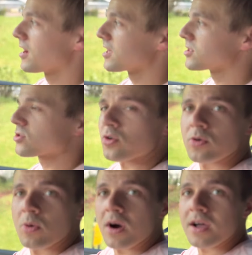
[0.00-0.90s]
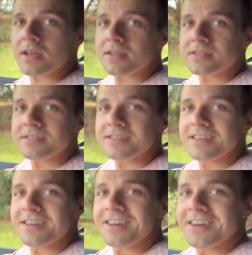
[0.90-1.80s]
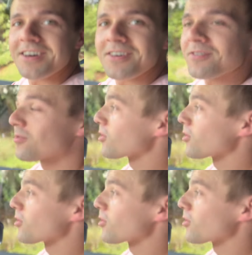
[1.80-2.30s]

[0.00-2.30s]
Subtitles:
It's so quiet. For a